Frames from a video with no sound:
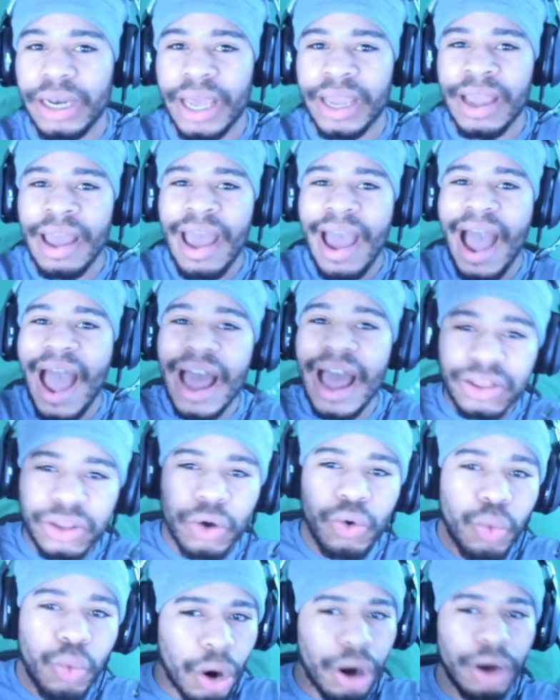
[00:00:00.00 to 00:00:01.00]
Like, I had
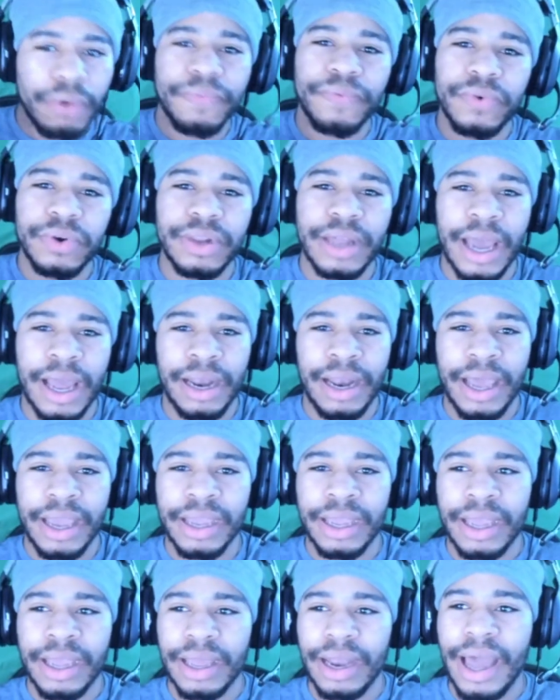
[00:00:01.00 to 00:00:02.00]
to work for that.
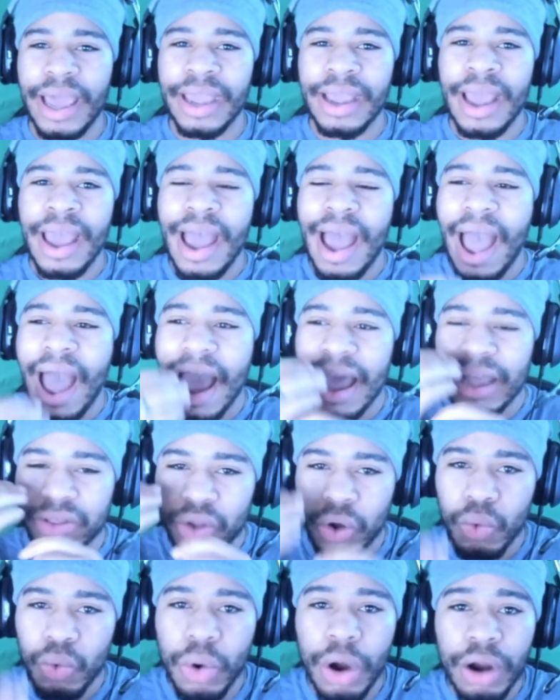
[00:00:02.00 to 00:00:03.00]
Like, facts. Like, I
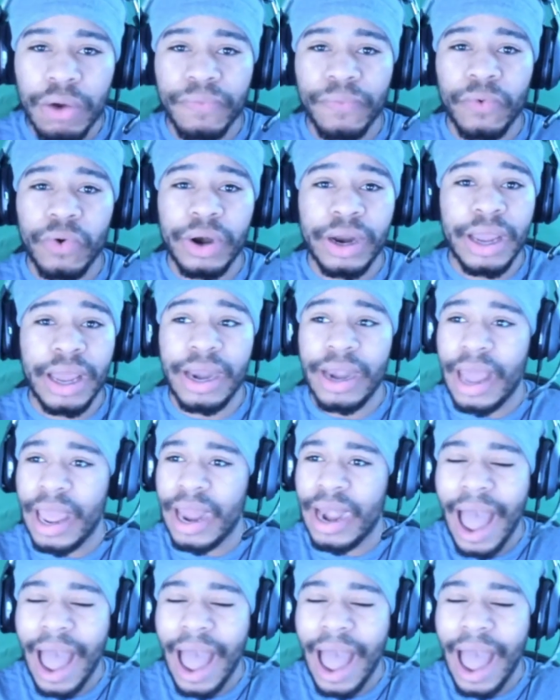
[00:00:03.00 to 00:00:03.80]
had to work for it.